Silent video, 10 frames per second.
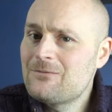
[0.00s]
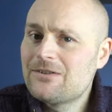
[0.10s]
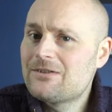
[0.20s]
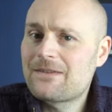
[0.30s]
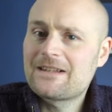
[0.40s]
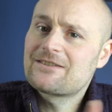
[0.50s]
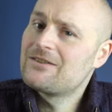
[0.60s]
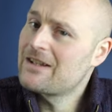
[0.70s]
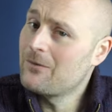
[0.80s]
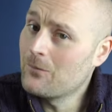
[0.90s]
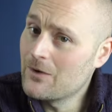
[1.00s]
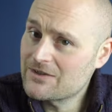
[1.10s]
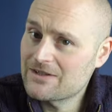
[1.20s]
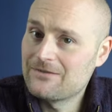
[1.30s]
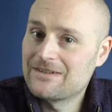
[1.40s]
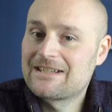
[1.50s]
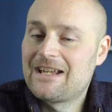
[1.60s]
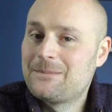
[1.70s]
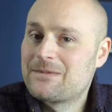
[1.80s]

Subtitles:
wonder if that's going to get worse over time,